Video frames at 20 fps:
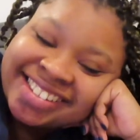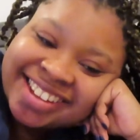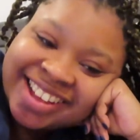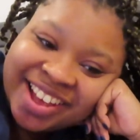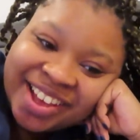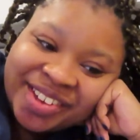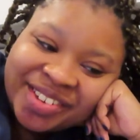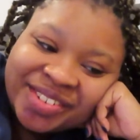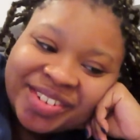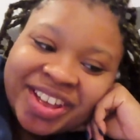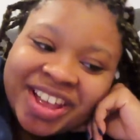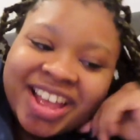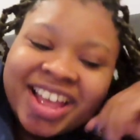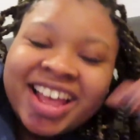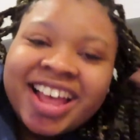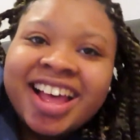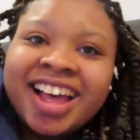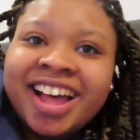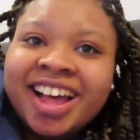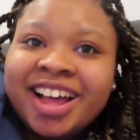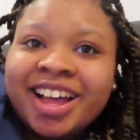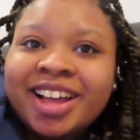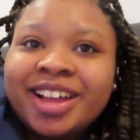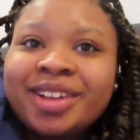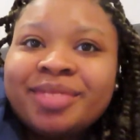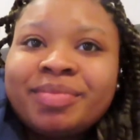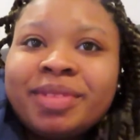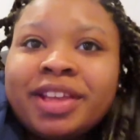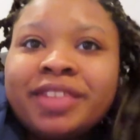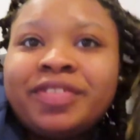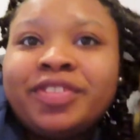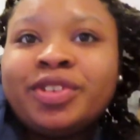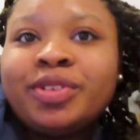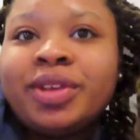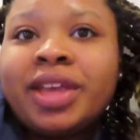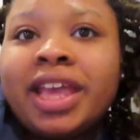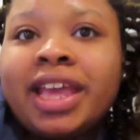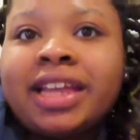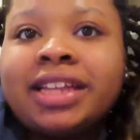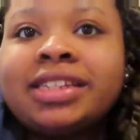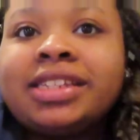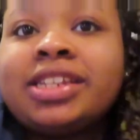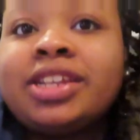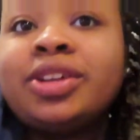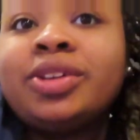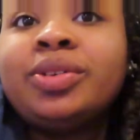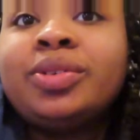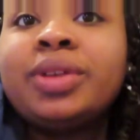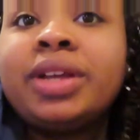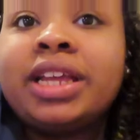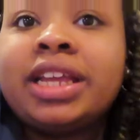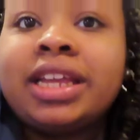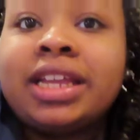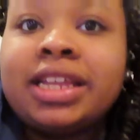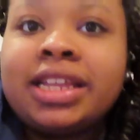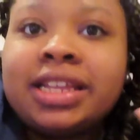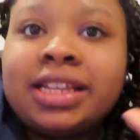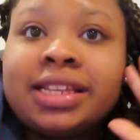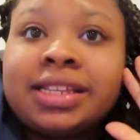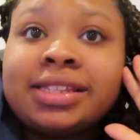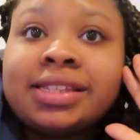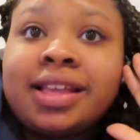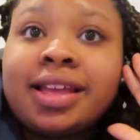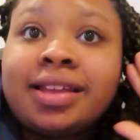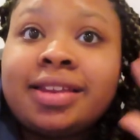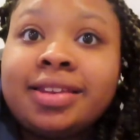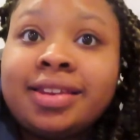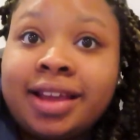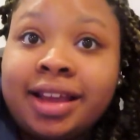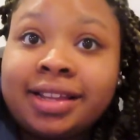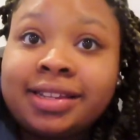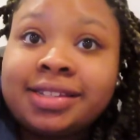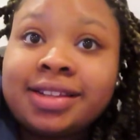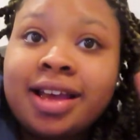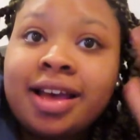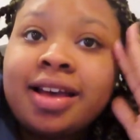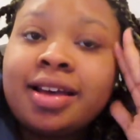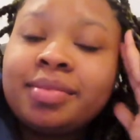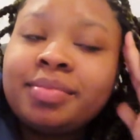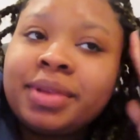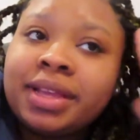so um, if you can't tell, it is nighttime.